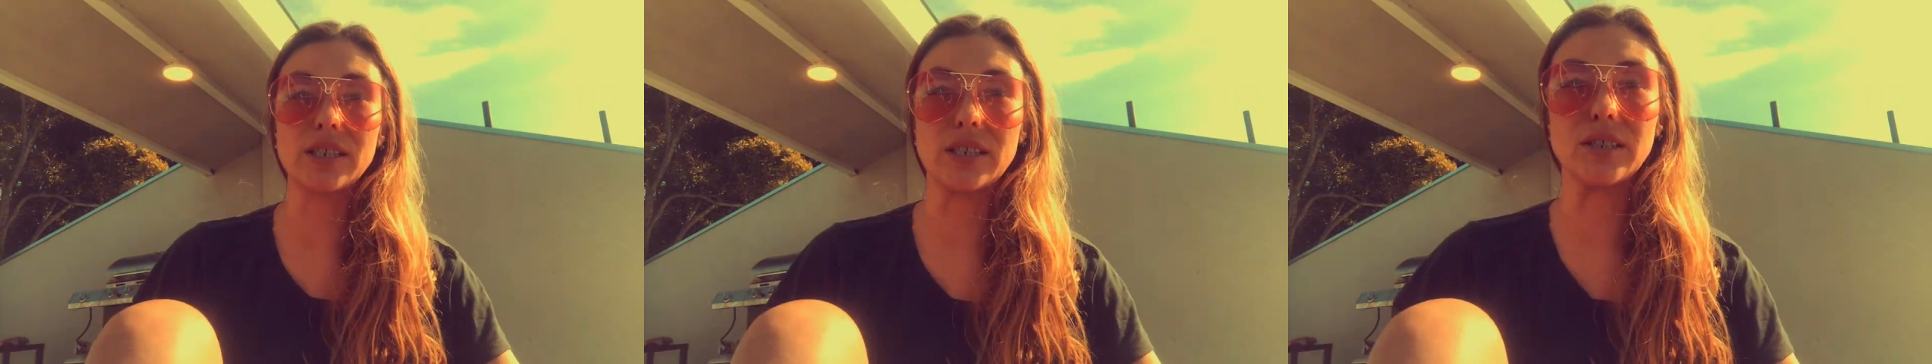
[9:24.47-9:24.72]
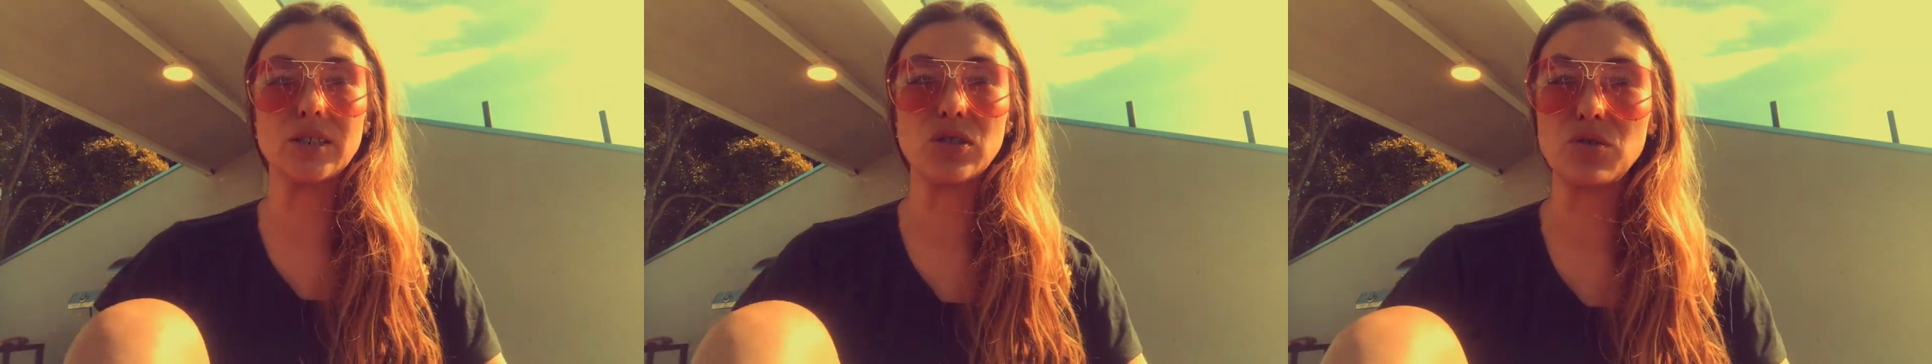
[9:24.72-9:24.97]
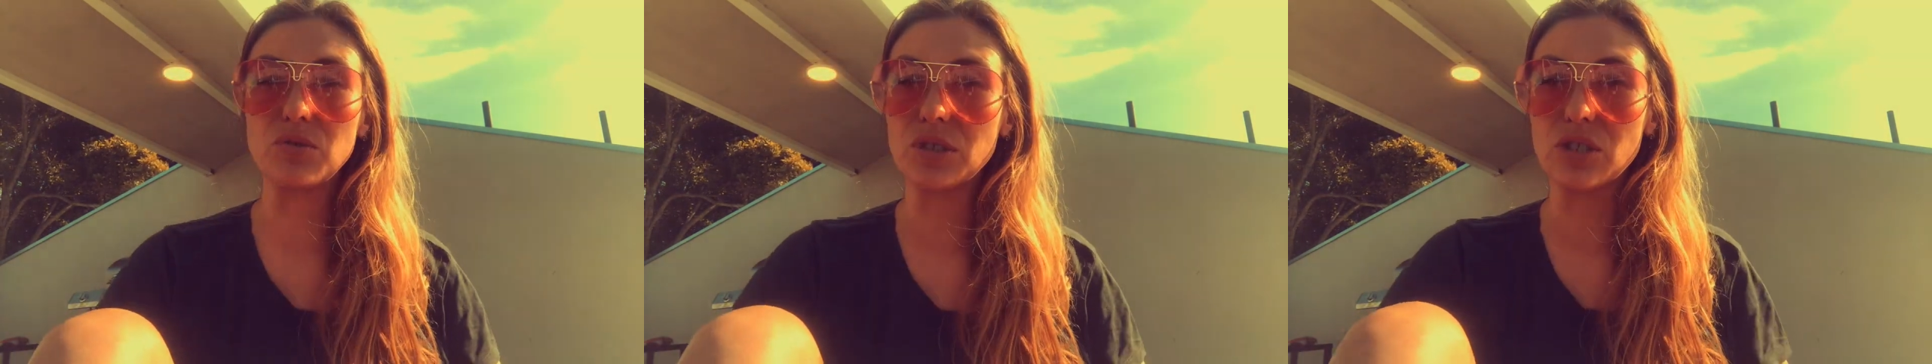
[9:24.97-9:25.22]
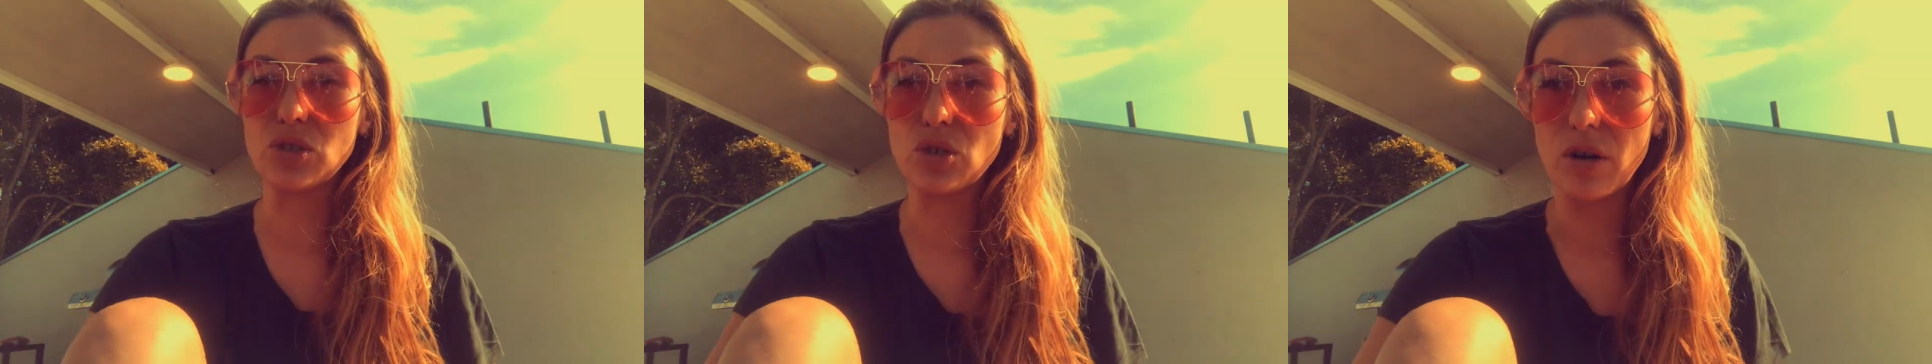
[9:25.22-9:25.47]
and use a
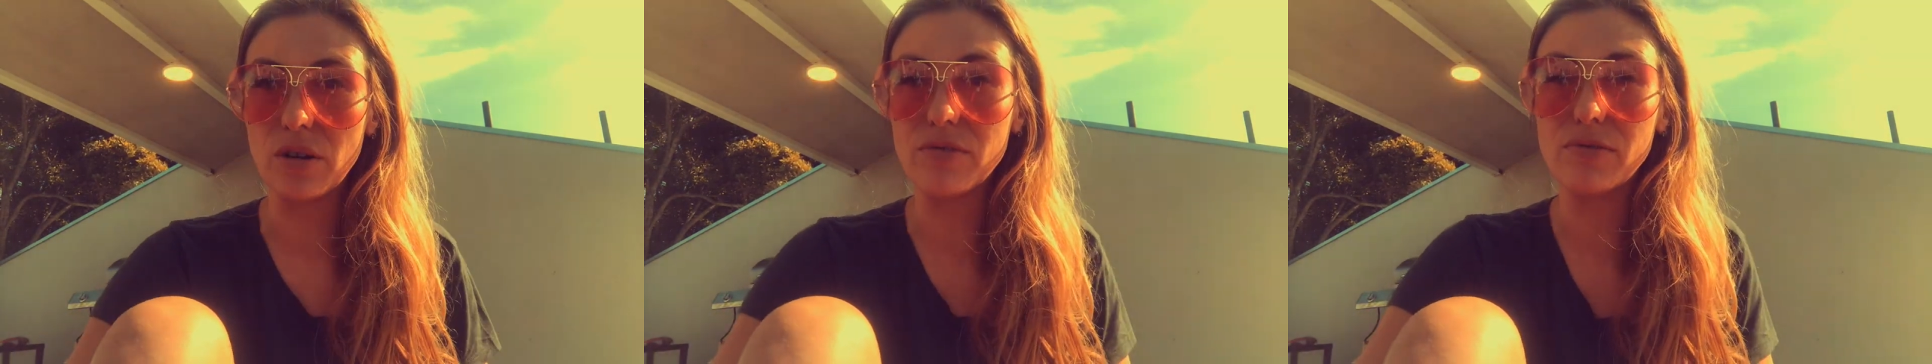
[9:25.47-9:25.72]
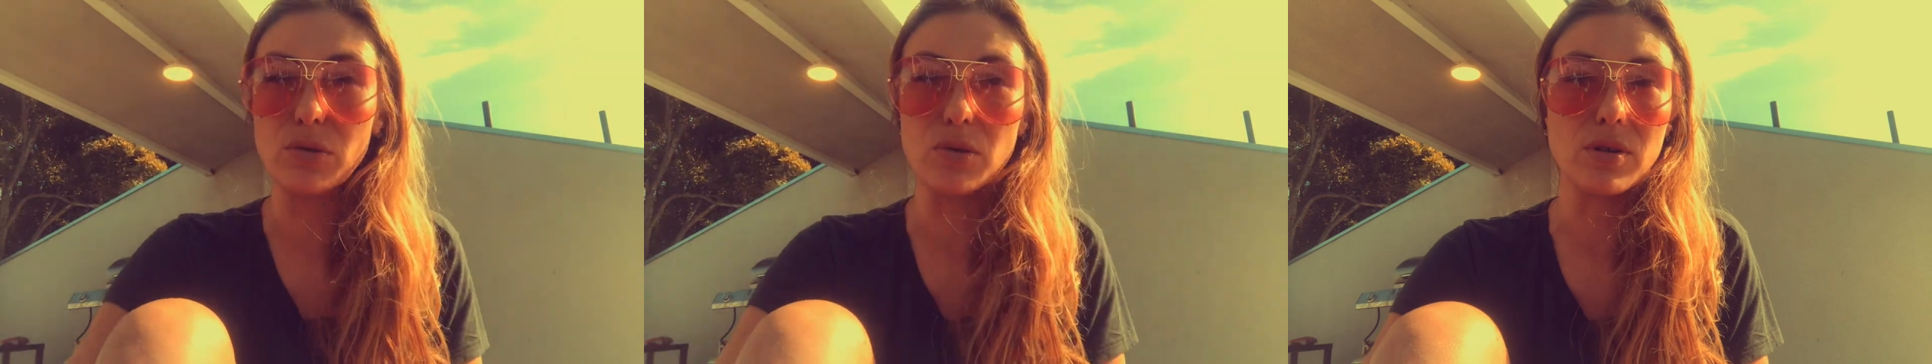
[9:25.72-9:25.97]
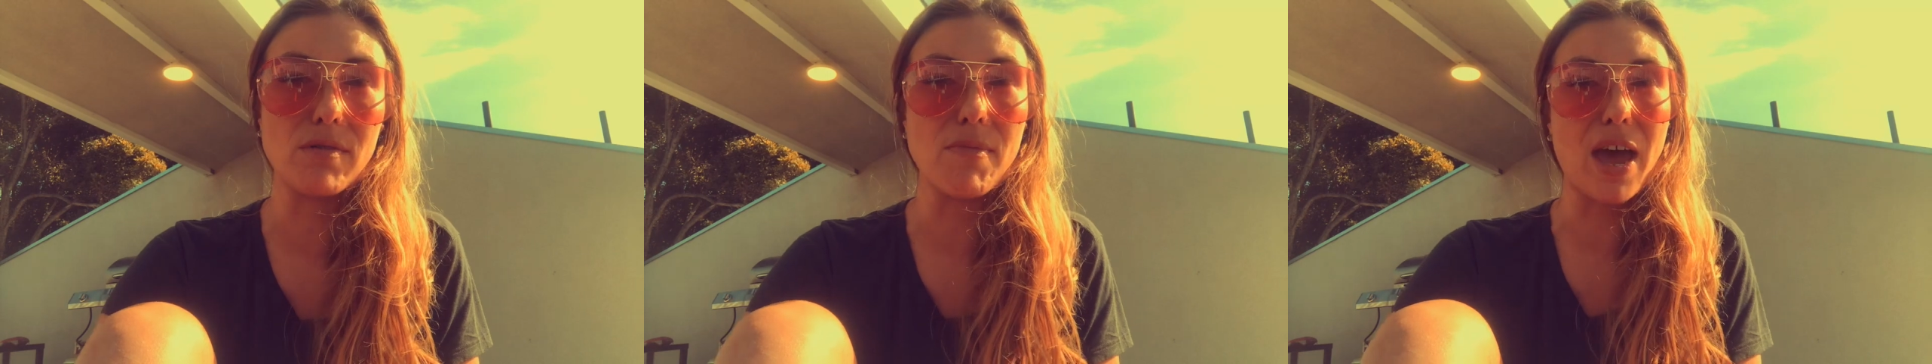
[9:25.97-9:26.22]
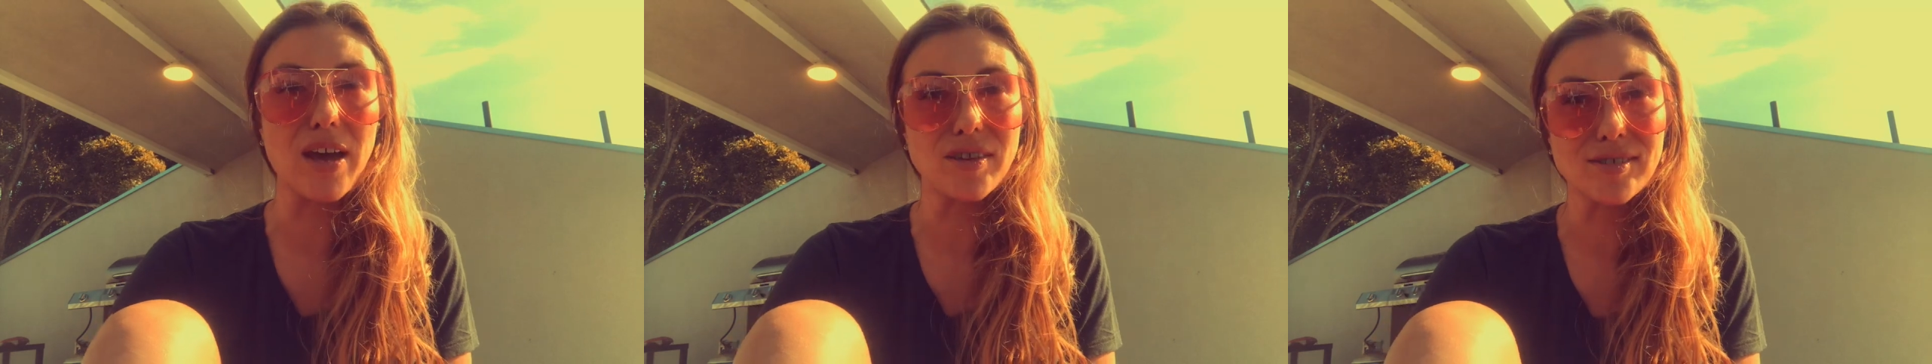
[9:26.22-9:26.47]
scarf or a
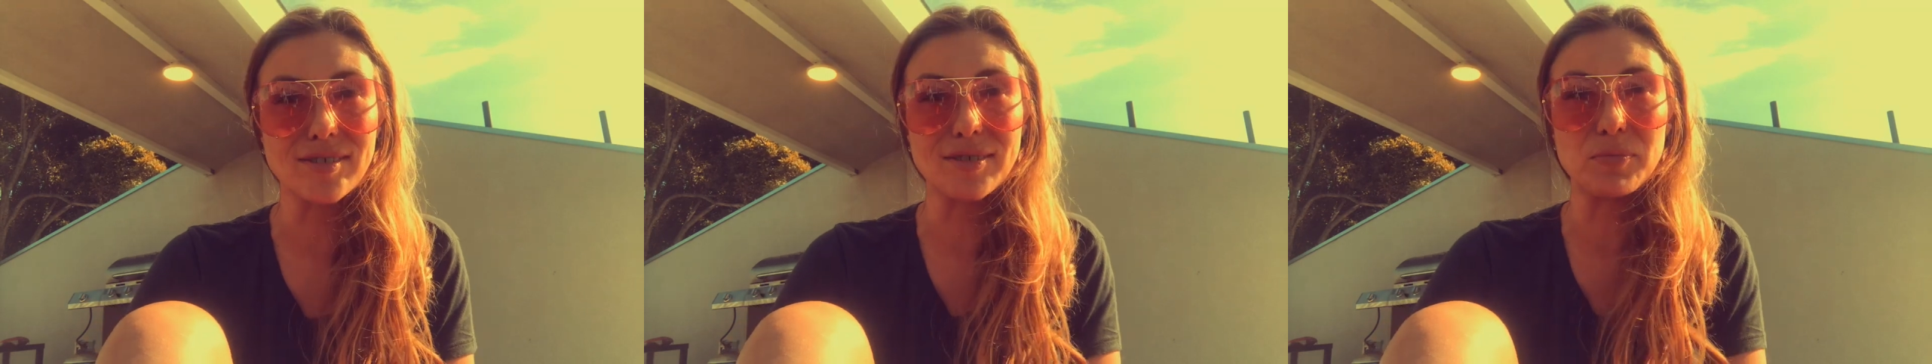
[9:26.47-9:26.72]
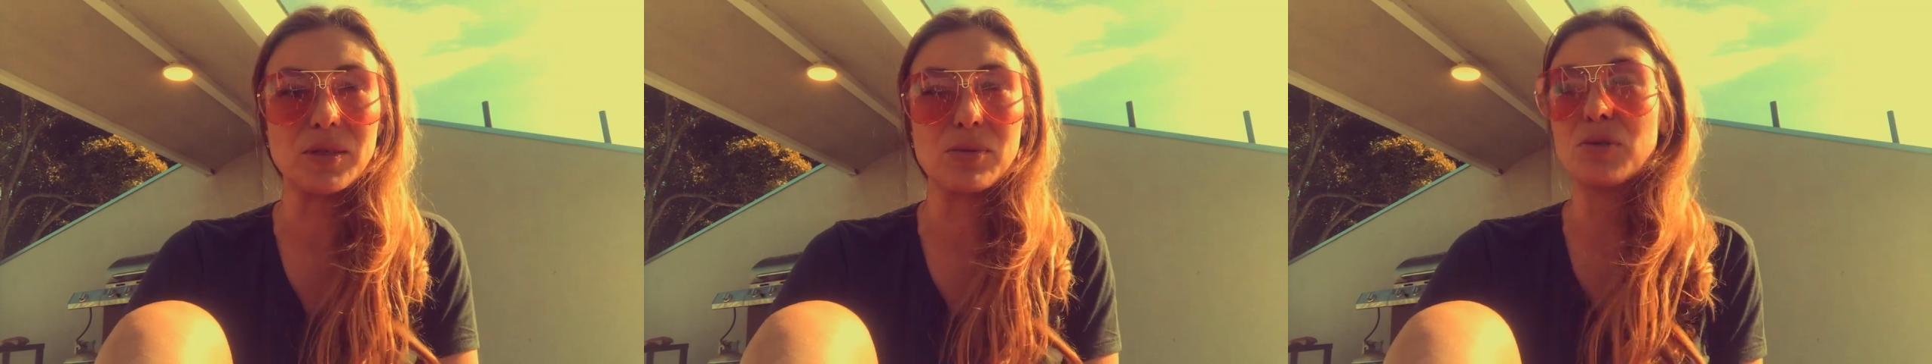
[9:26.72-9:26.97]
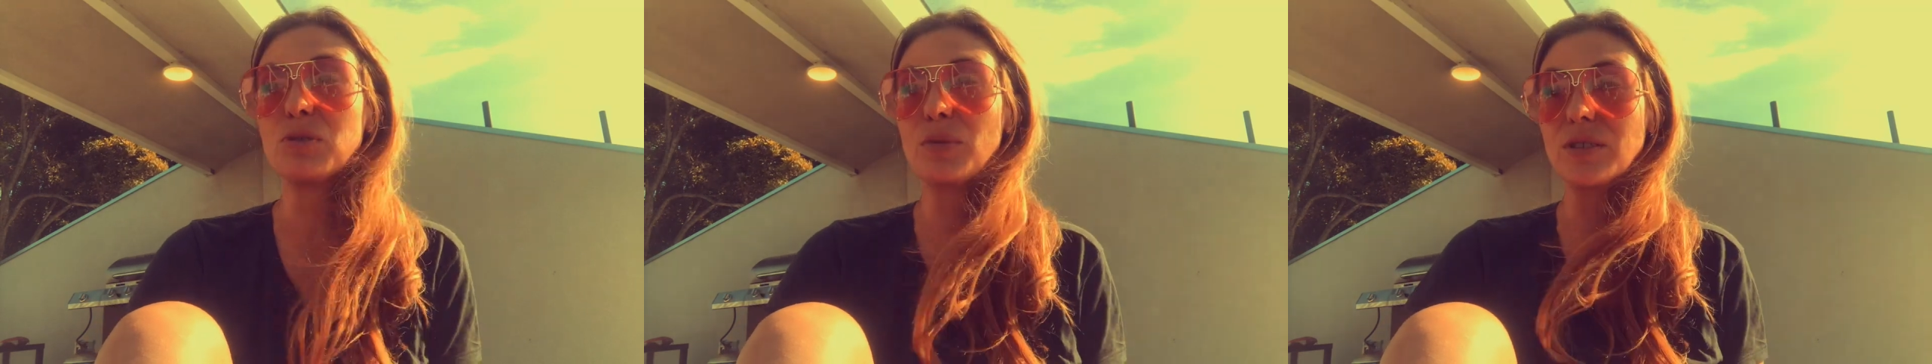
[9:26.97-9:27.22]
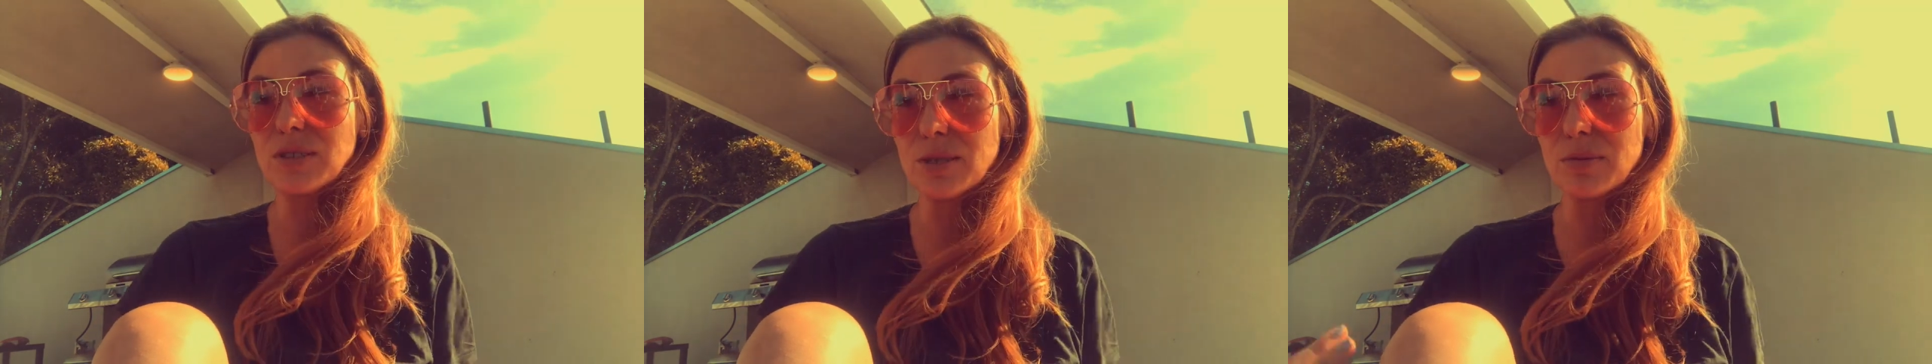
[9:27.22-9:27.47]
mask. Be
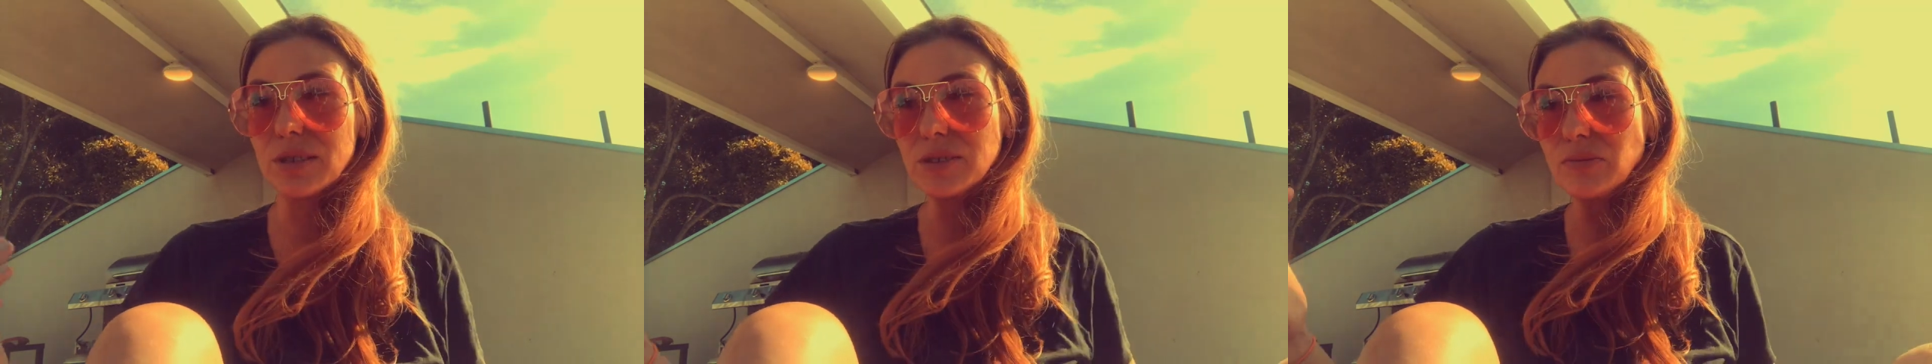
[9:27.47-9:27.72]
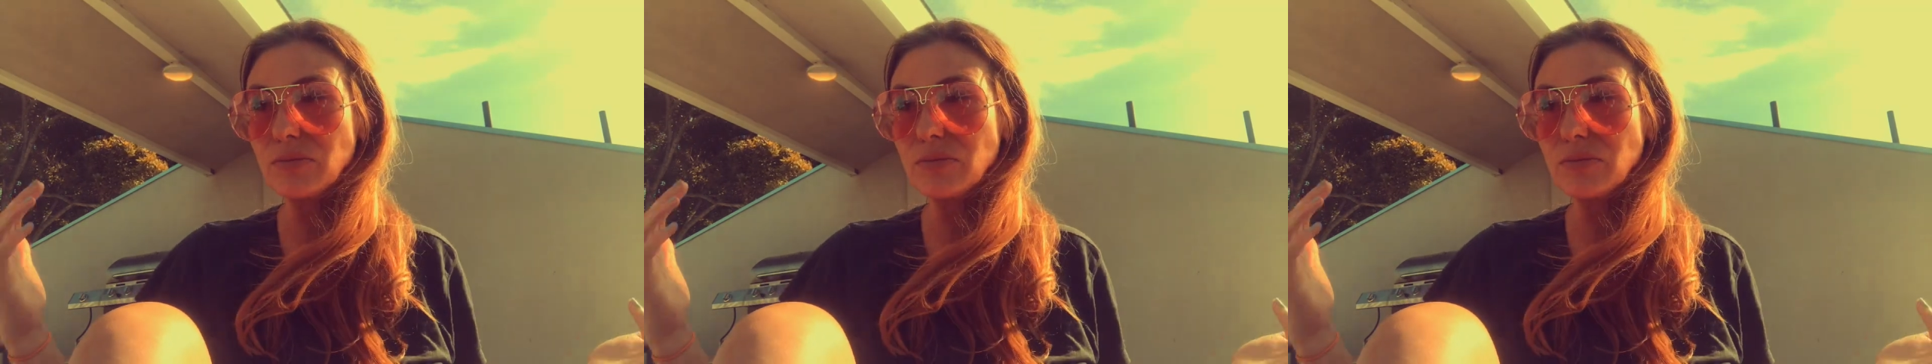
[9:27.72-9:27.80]
responsible.